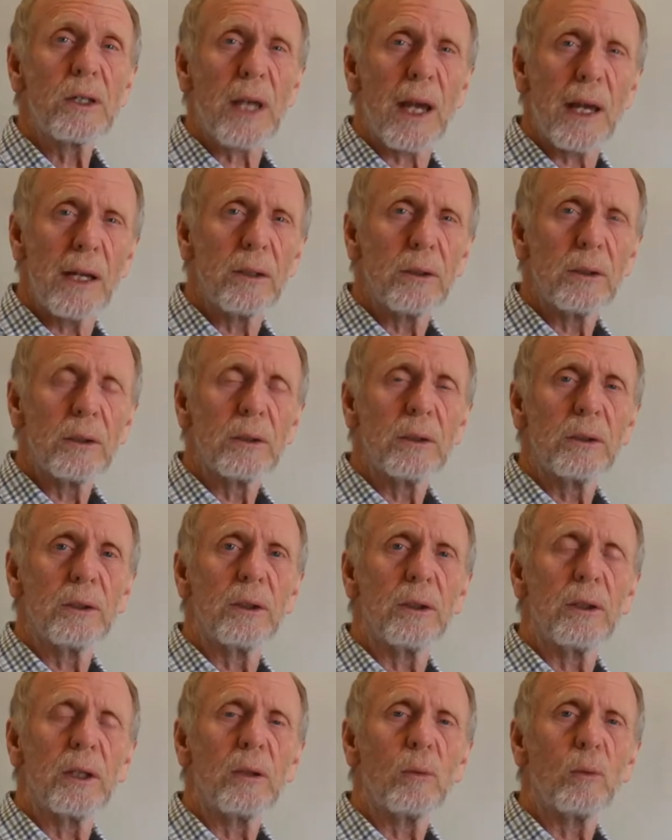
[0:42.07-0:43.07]
tell
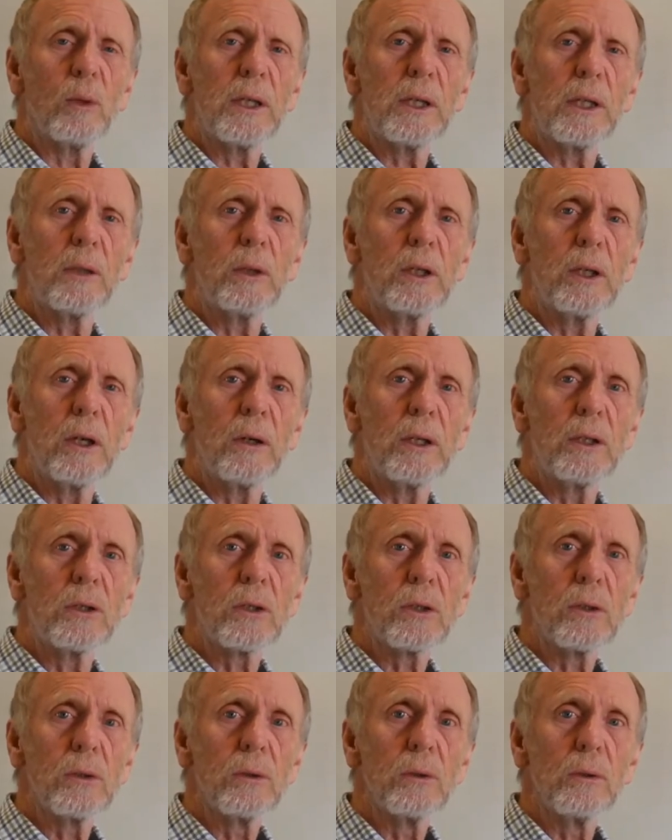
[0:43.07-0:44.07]
that where they were going
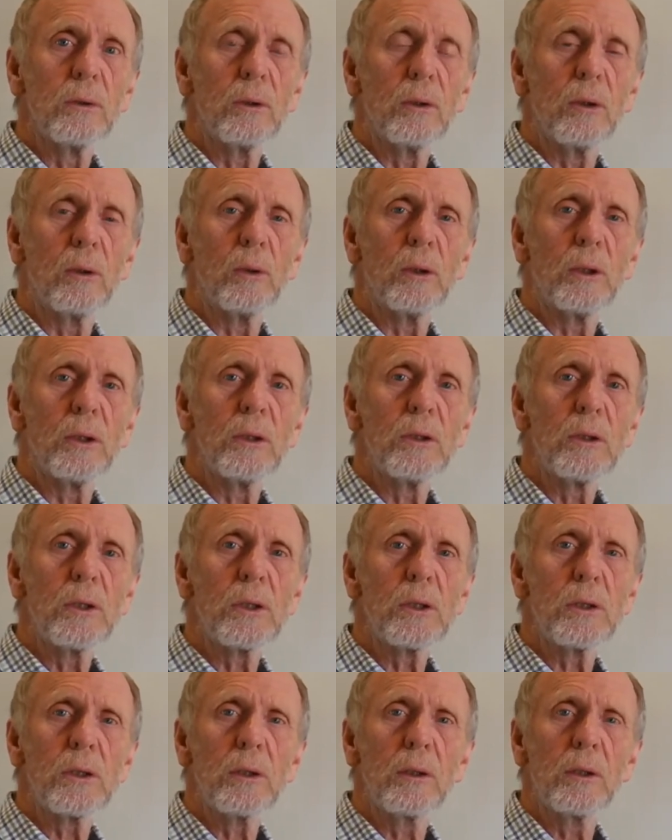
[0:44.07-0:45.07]
to
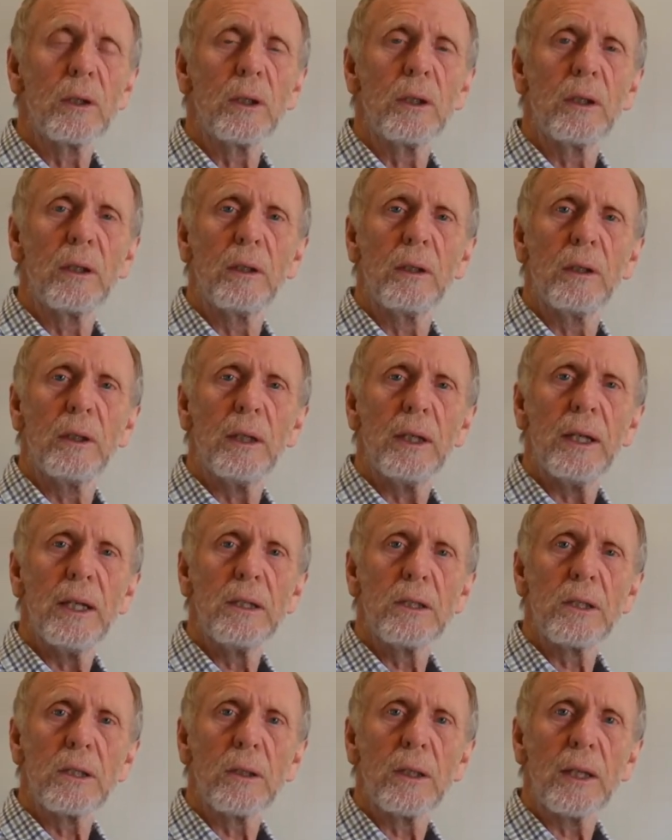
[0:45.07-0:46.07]
was
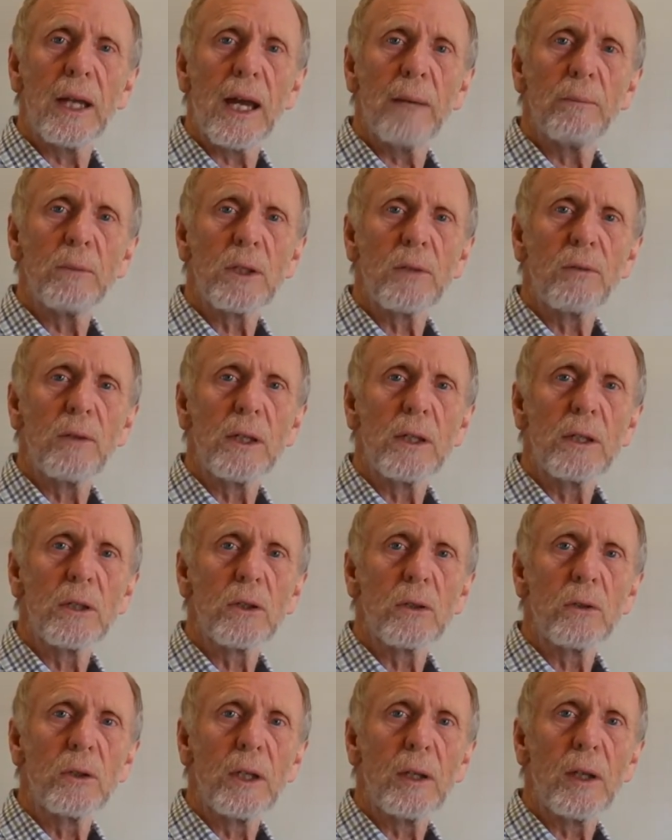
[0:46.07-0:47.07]
into the atmosphere
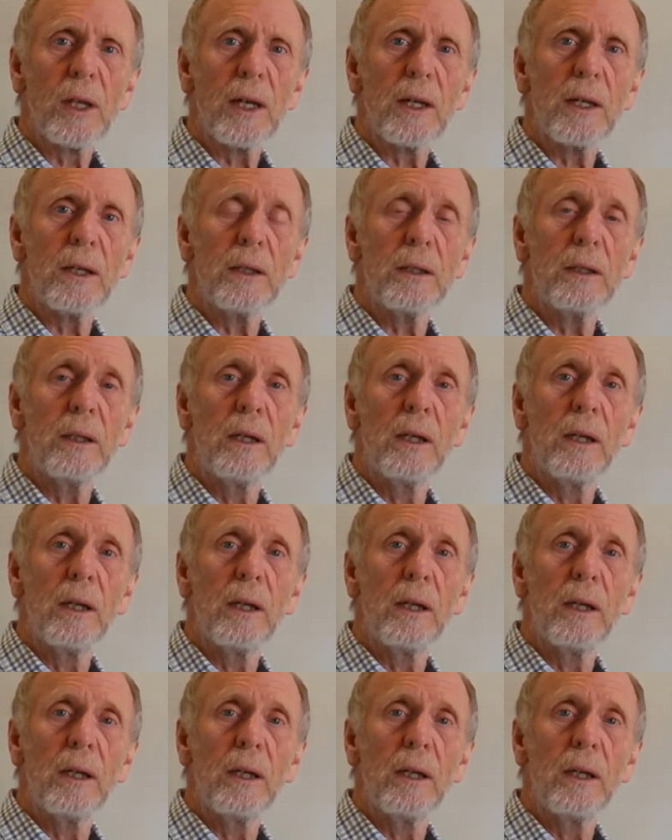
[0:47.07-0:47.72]
that's already there,